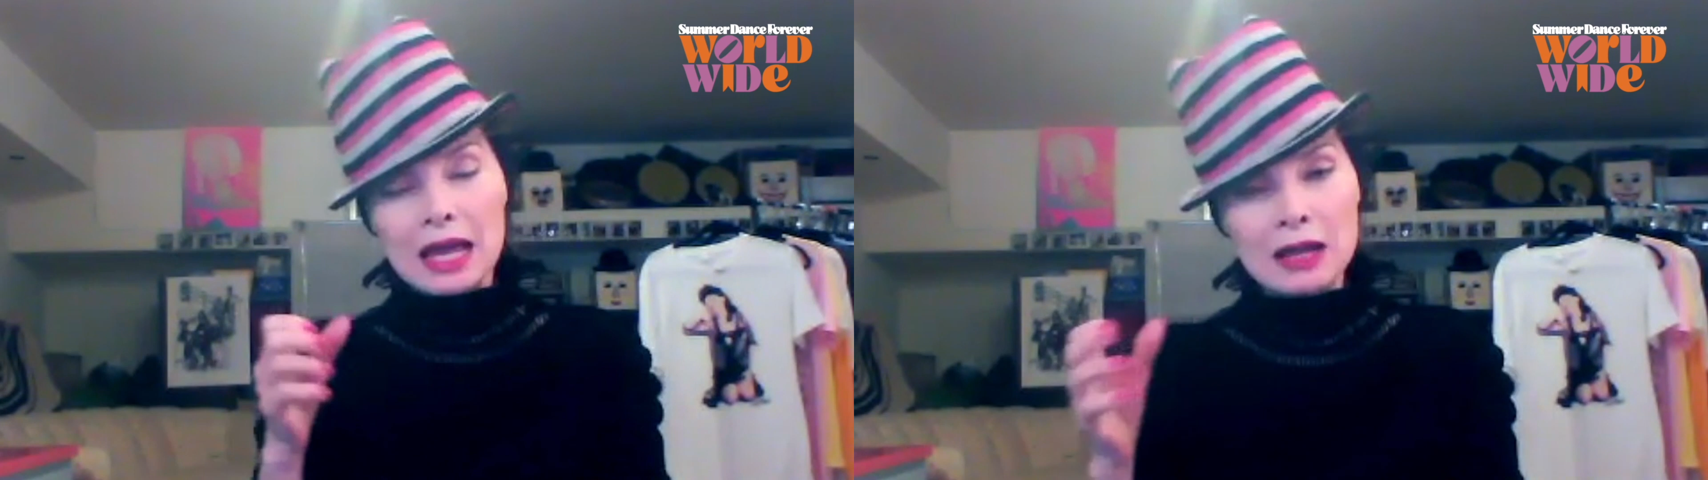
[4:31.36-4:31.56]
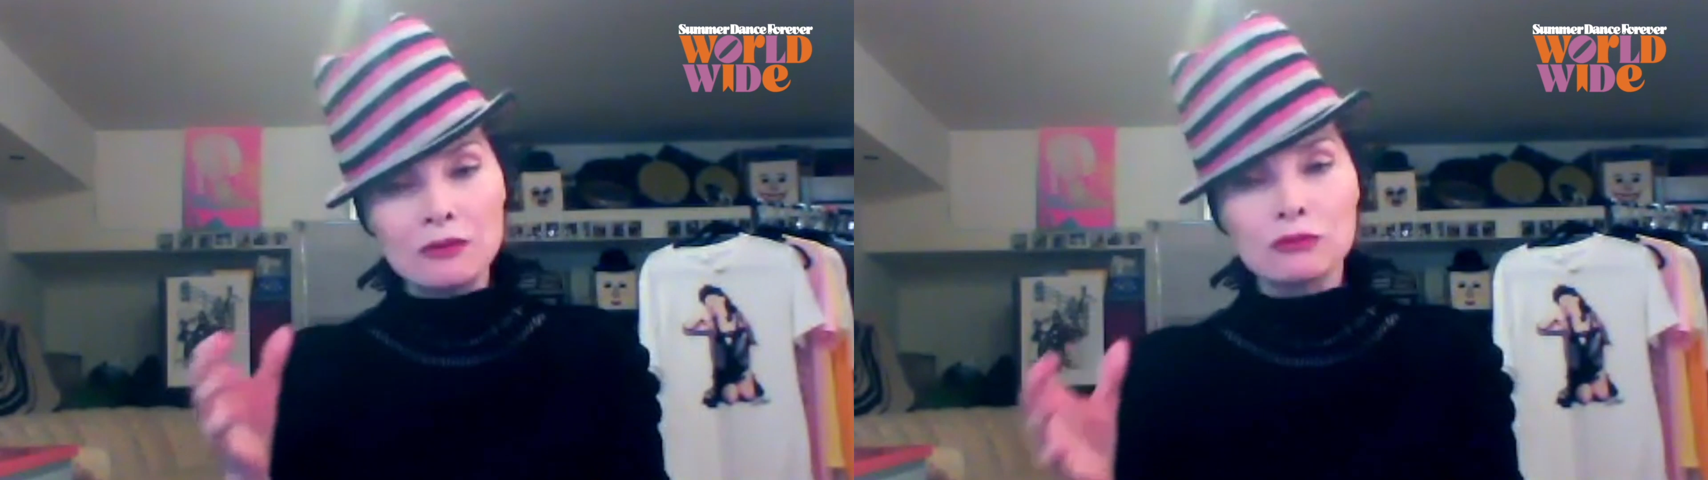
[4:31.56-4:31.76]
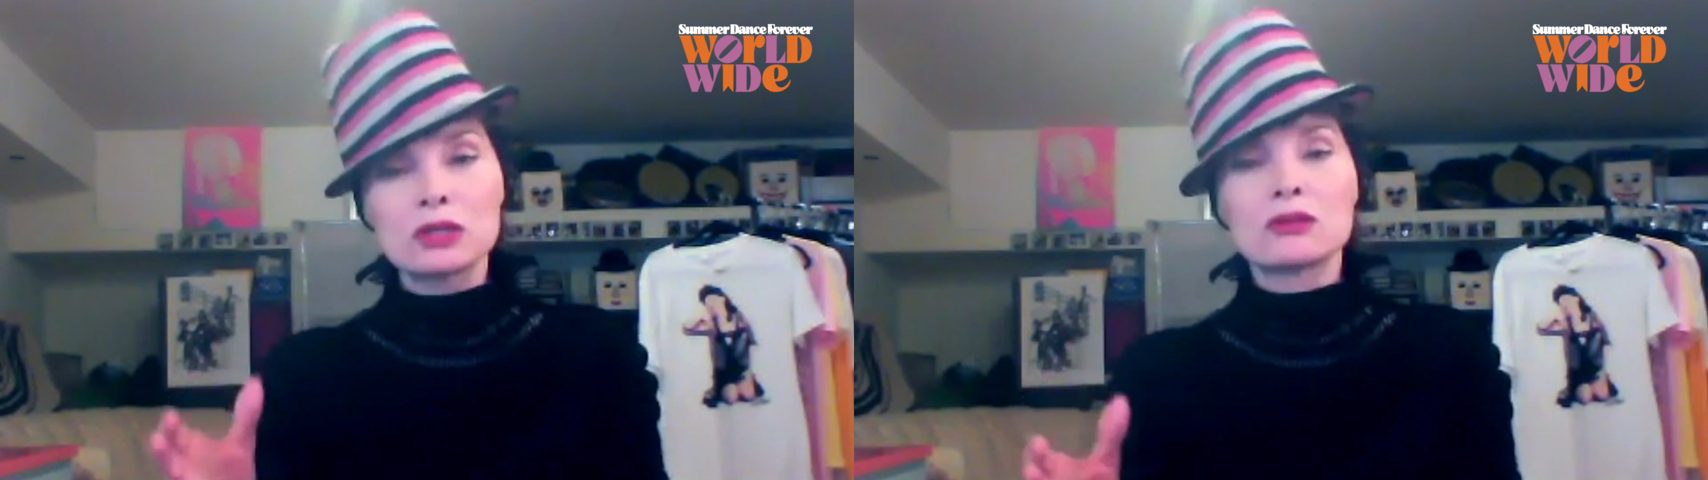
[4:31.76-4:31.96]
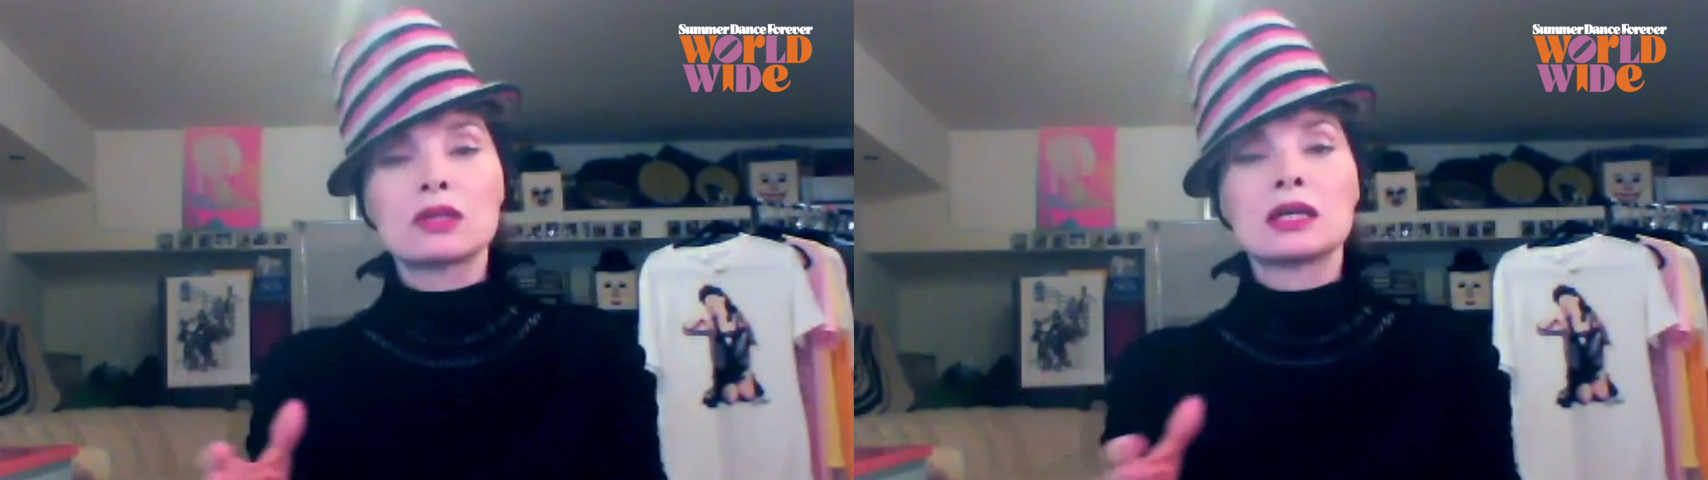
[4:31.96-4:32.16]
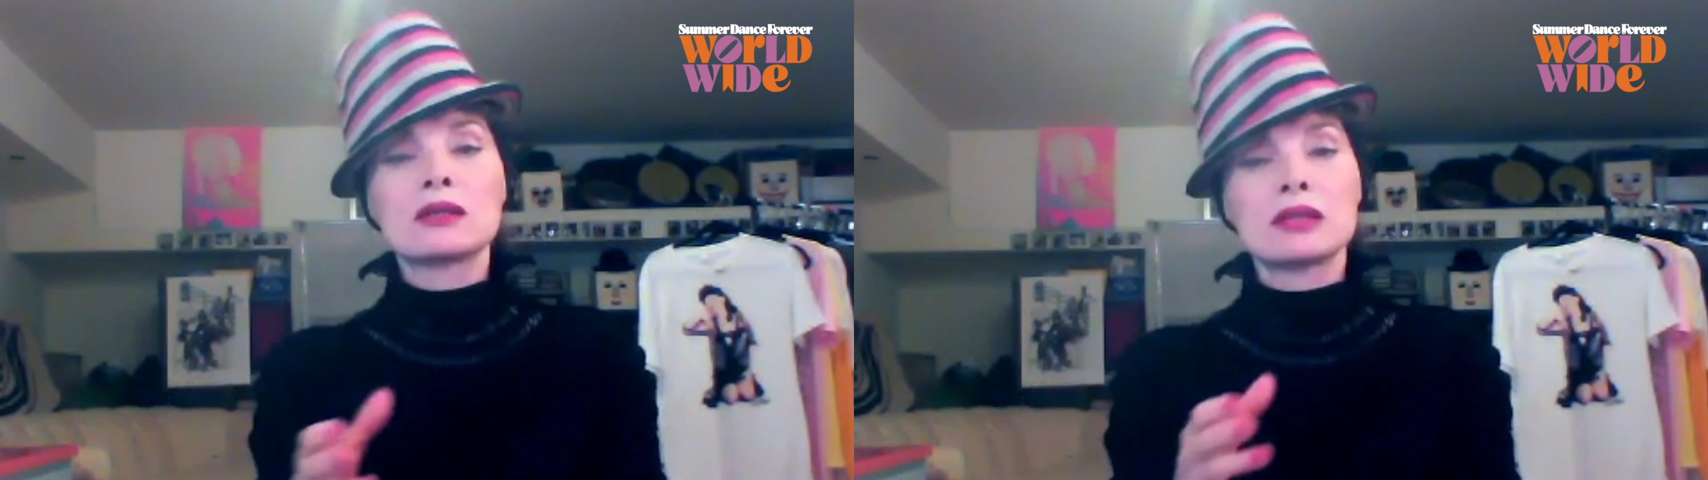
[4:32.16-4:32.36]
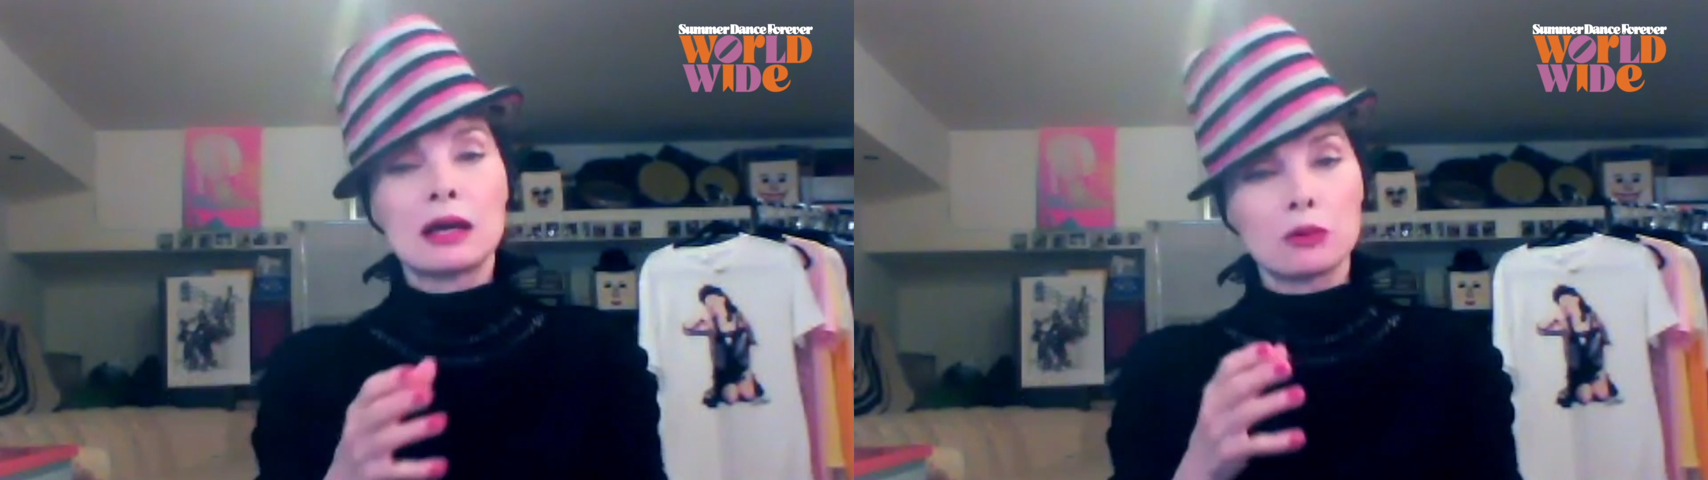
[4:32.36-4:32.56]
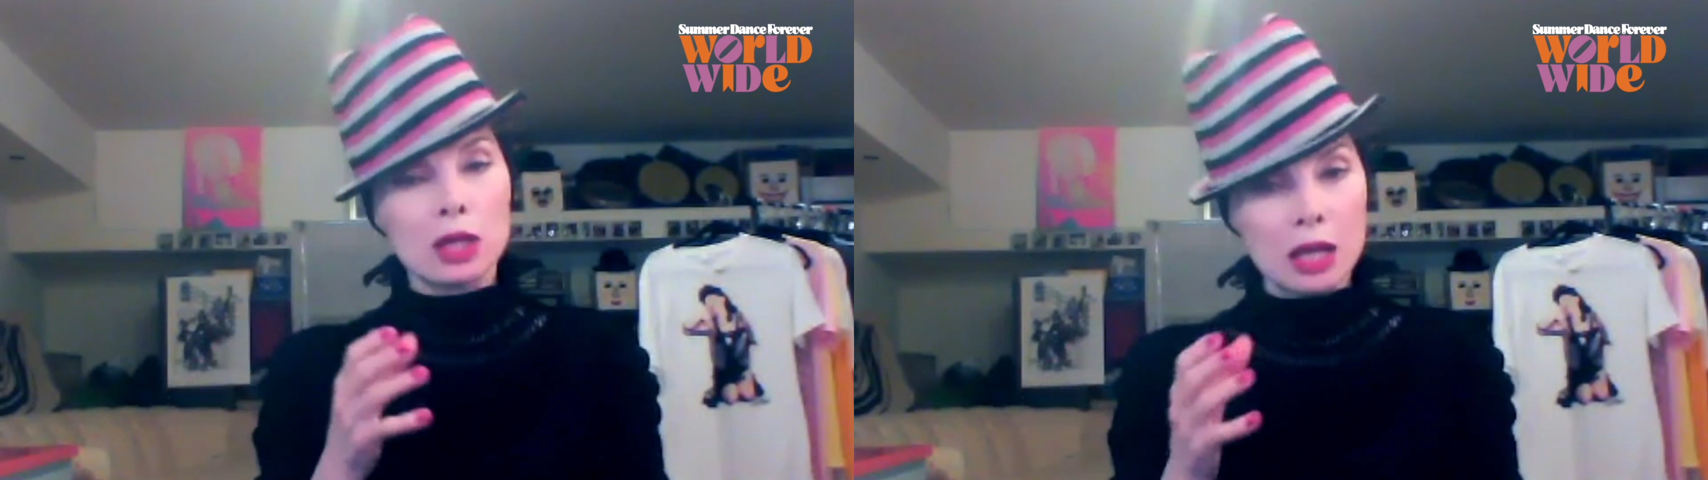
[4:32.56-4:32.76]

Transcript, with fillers: everything that